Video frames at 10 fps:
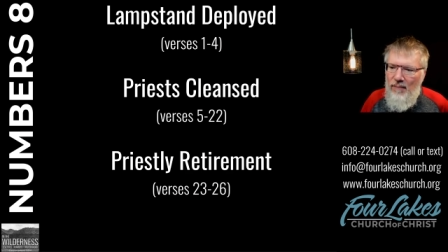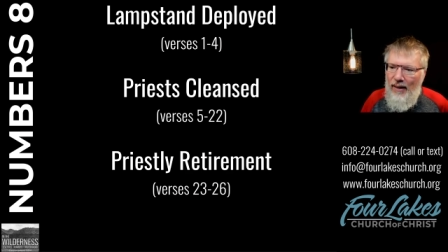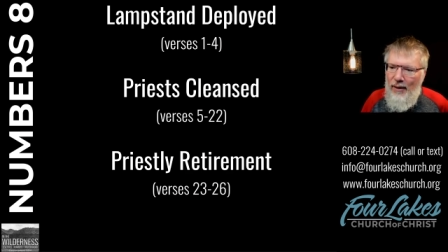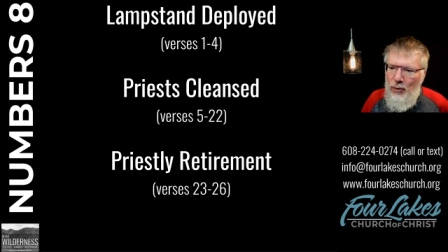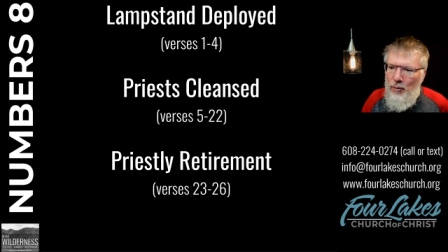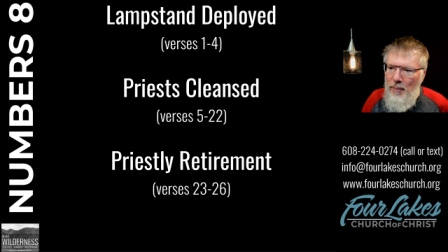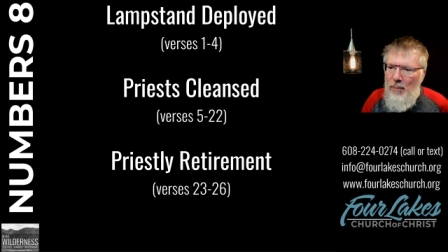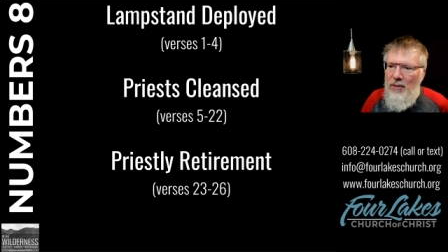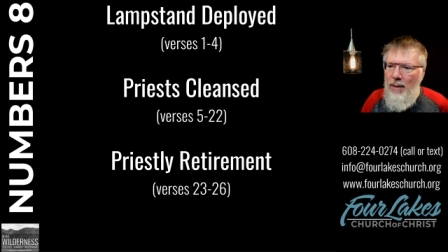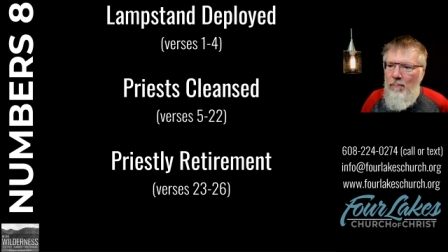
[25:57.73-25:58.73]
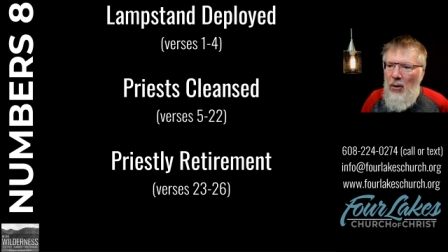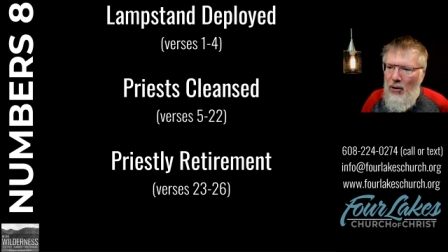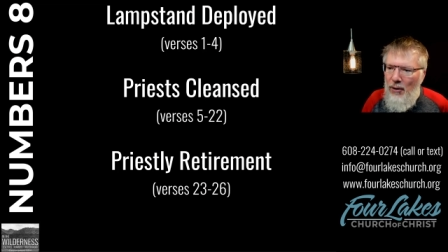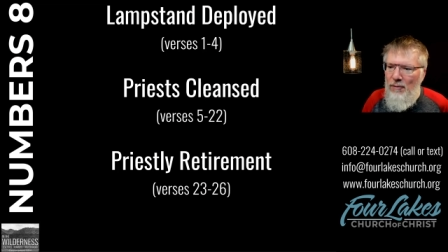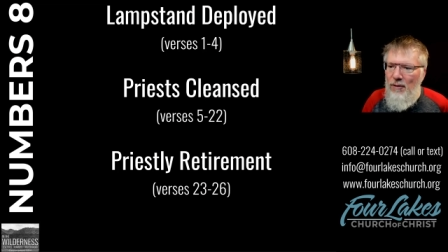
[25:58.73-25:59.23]
I don't remember that
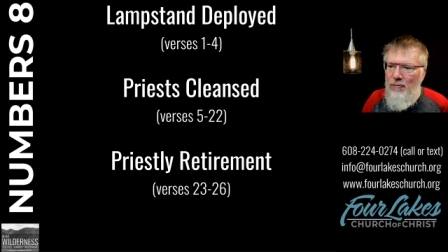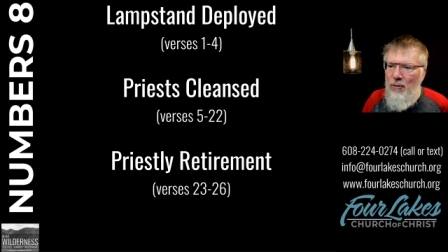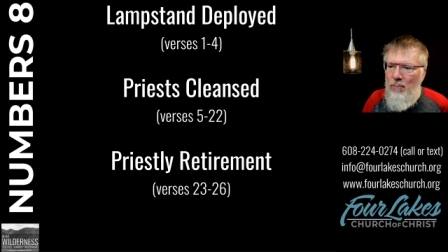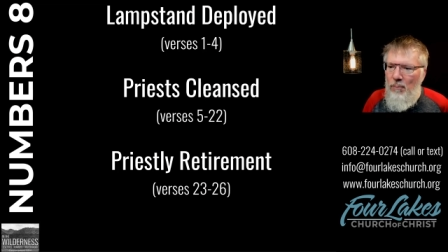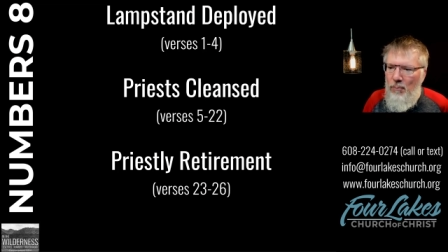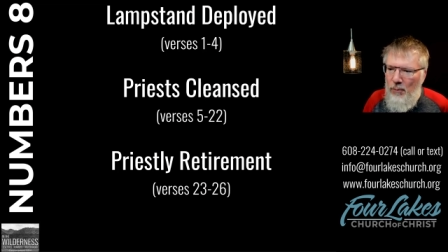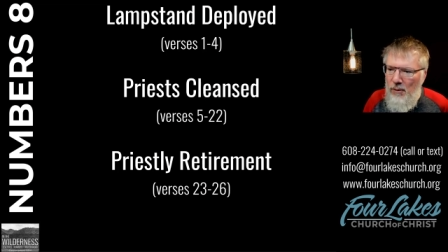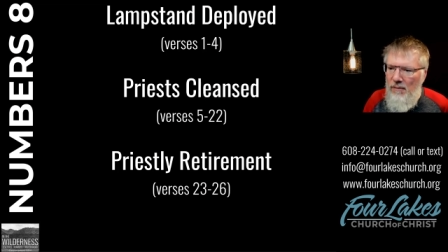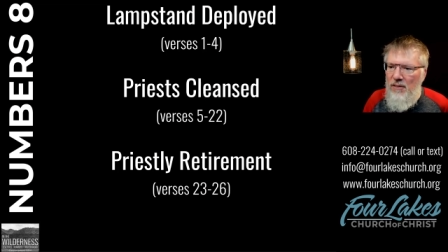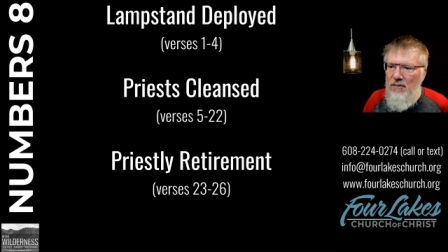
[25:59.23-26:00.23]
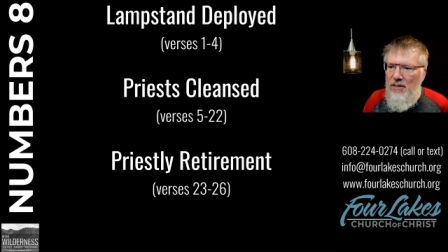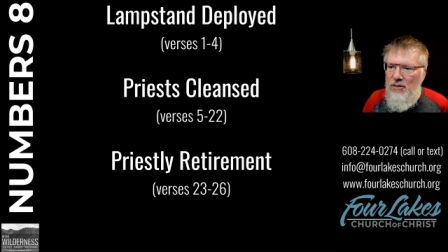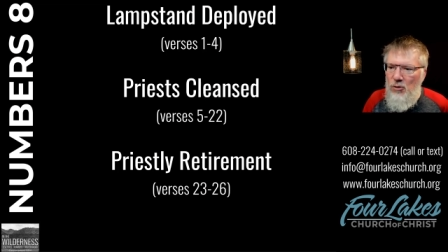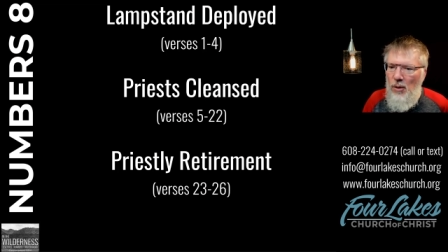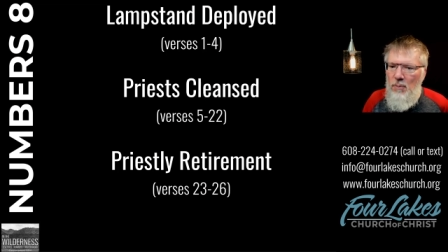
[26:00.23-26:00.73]
part of it from previously in
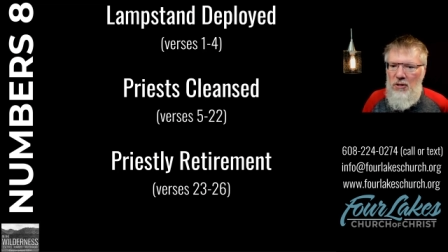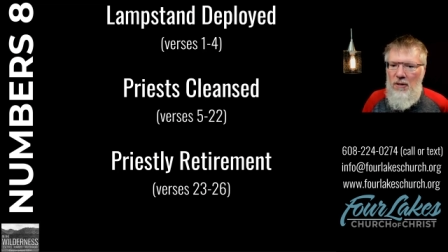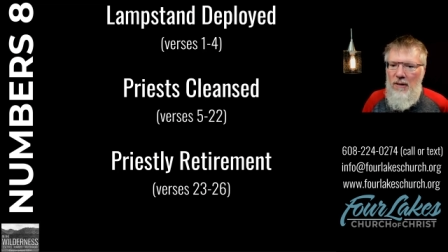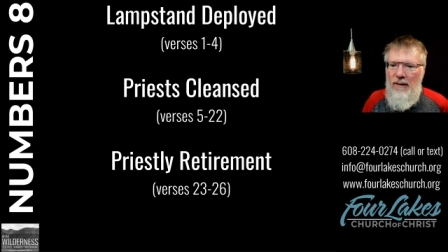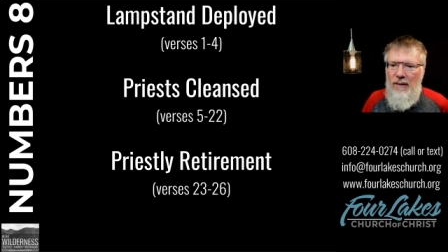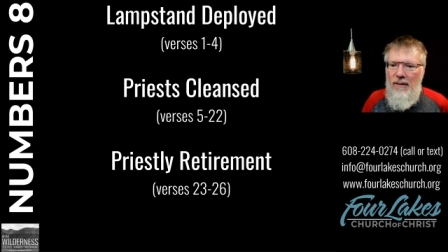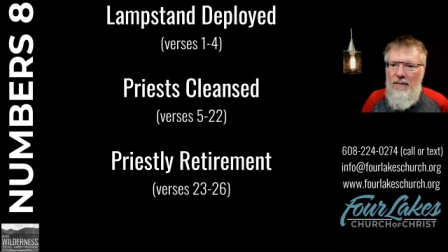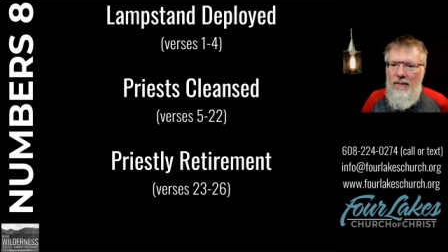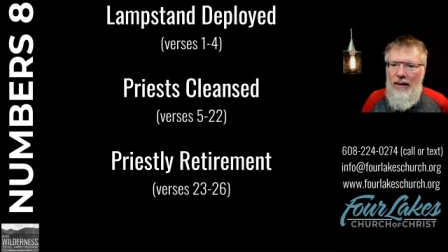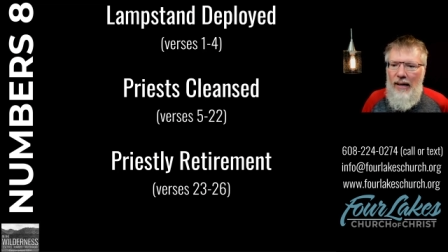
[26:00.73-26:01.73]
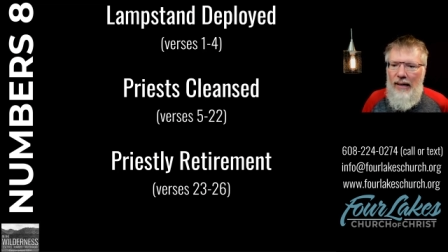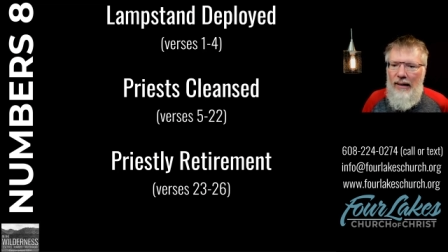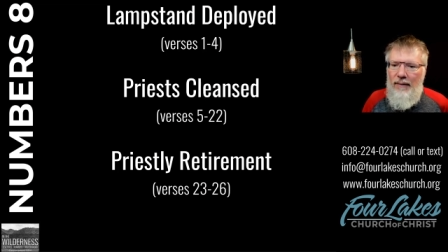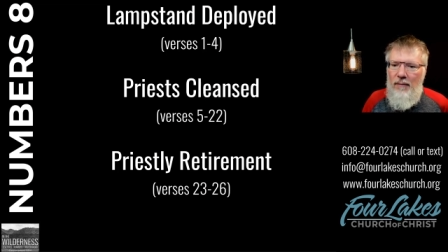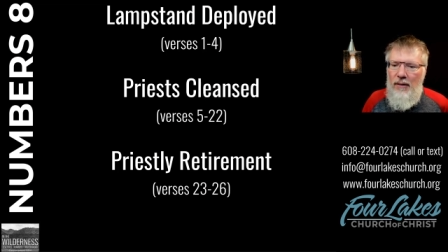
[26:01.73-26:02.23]
Scripture.
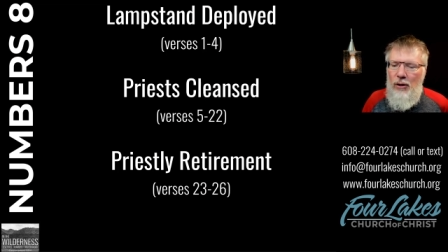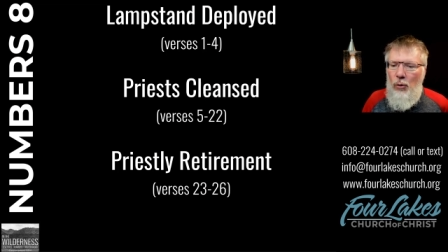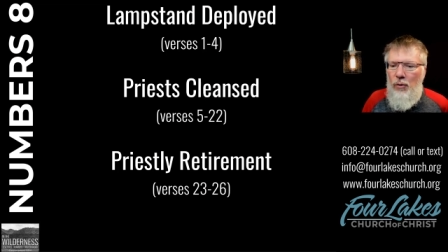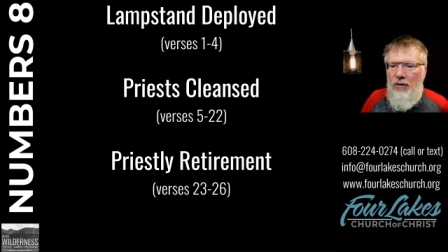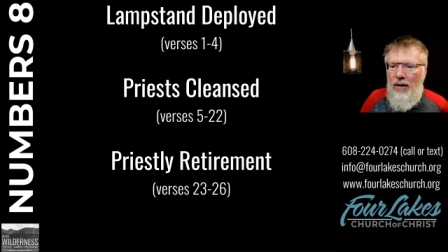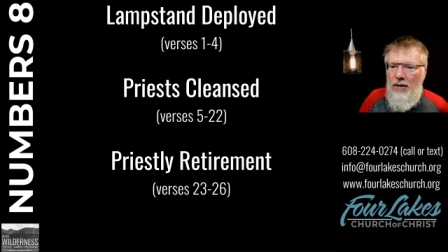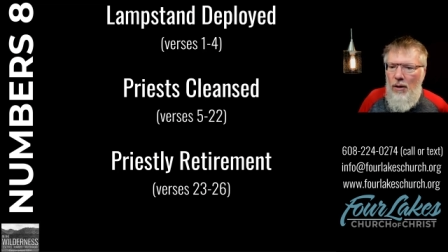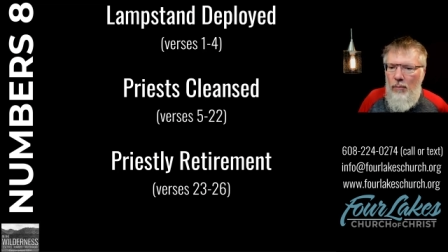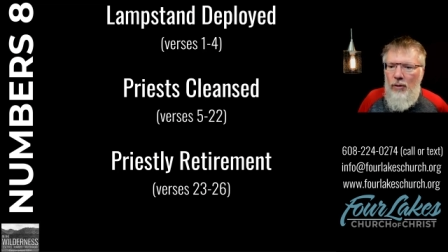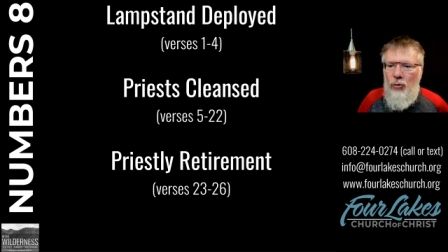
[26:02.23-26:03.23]
And, you know, we've got a number of